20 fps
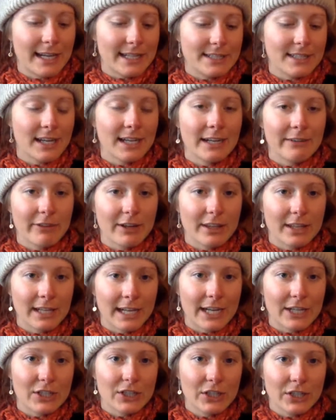I had done
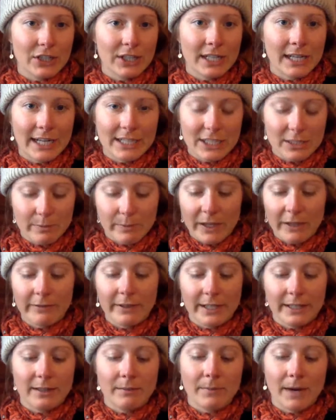everything I could and I just
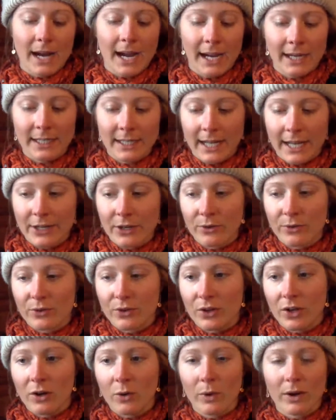pivoted the mind. And I
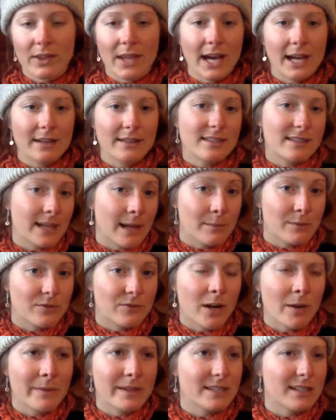don't know where that
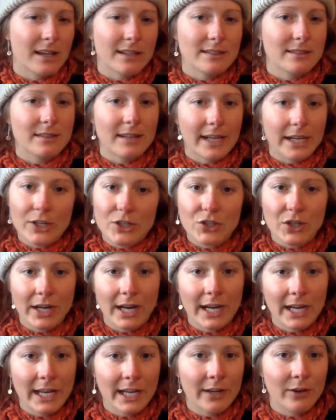stems from. It's not like a
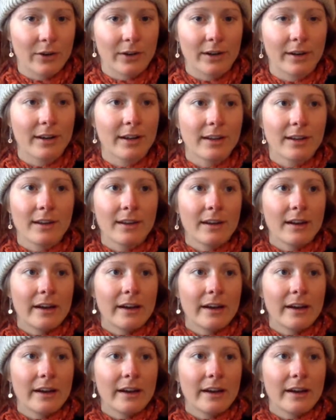training or